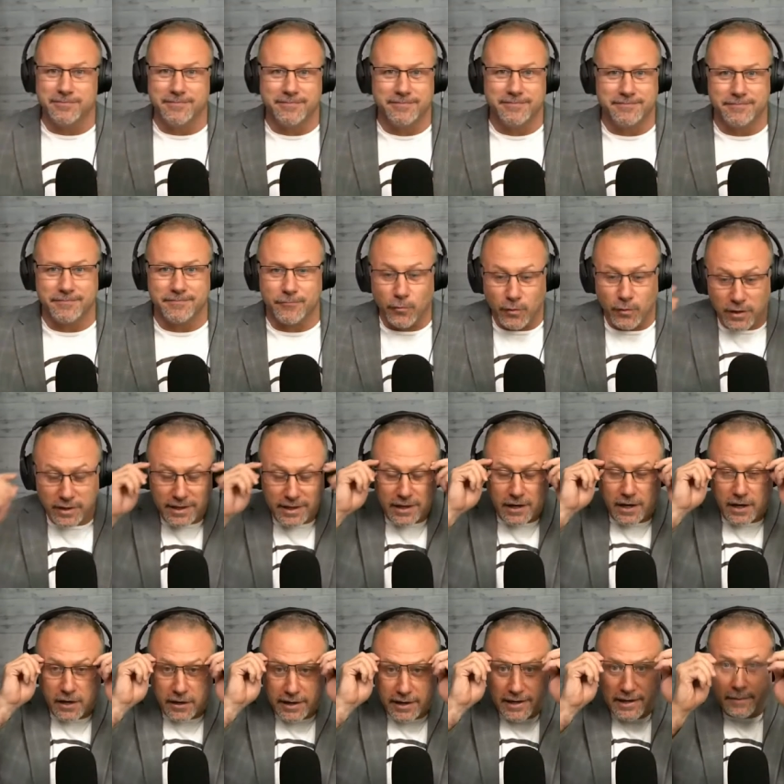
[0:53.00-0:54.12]
where they
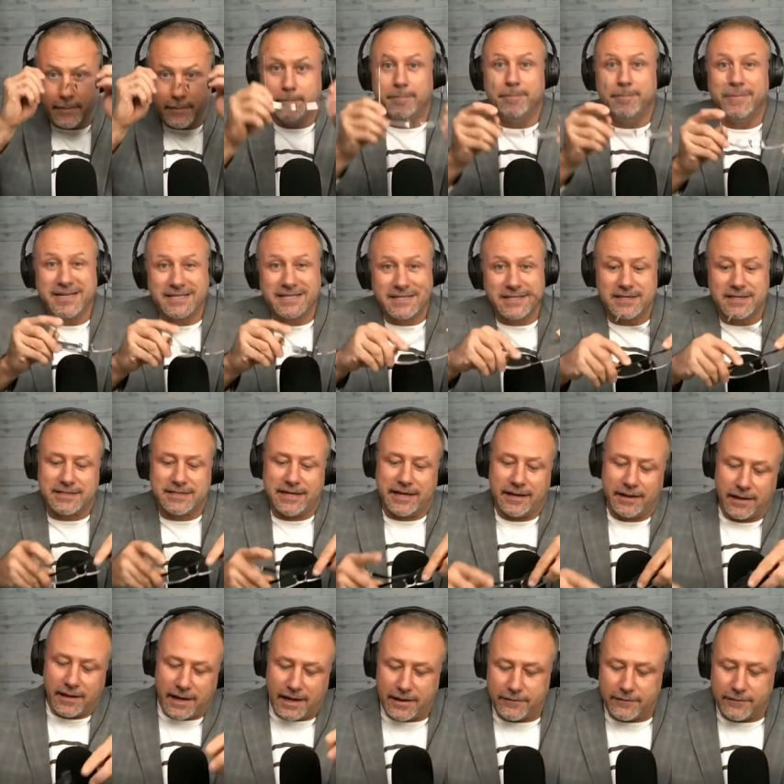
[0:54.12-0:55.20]
are in business and life.